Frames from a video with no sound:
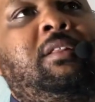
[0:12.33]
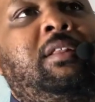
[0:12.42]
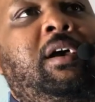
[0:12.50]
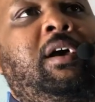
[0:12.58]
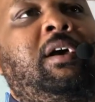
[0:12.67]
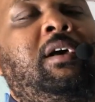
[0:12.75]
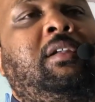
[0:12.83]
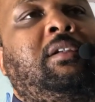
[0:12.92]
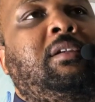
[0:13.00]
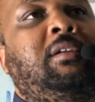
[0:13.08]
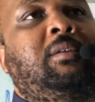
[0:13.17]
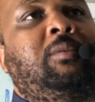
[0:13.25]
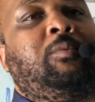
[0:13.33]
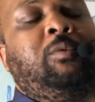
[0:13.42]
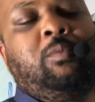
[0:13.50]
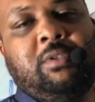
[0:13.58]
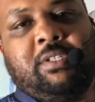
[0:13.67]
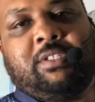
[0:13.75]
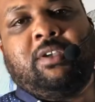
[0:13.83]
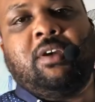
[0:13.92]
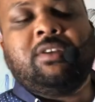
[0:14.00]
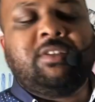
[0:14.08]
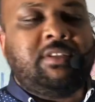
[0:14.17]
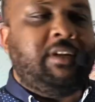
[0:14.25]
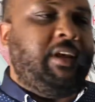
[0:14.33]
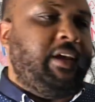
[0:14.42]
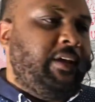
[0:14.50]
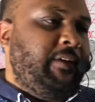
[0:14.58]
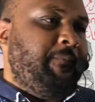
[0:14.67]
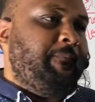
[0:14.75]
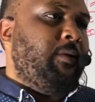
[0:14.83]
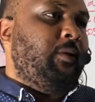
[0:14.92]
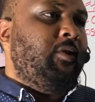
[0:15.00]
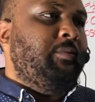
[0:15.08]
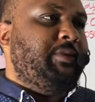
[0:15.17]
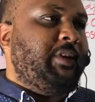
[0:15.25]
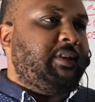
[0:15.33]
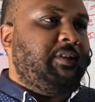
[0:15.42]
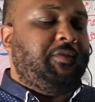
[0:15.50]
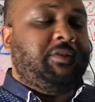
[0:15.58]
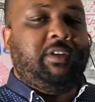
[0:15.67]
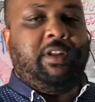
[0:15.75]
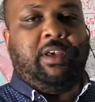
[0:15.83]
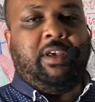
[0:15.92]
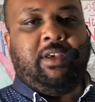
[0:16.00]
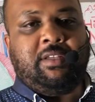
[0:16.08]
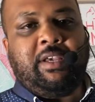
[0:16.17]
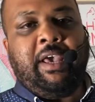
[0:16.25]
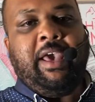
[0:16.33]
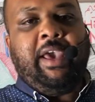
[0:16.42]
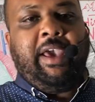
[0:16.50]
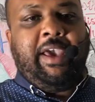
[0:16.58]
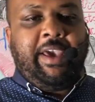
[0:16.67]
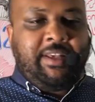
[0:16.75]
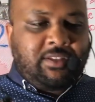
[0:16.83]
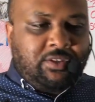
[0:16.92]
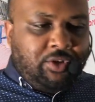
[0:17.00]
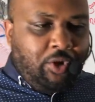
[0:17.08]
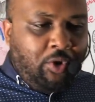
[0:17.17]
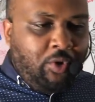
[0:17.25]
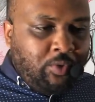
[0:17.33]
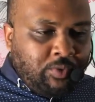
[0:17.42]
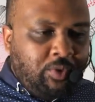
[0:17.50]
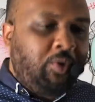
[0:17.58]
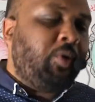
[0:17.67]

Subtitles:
that we will discuss today, our objective for today is histone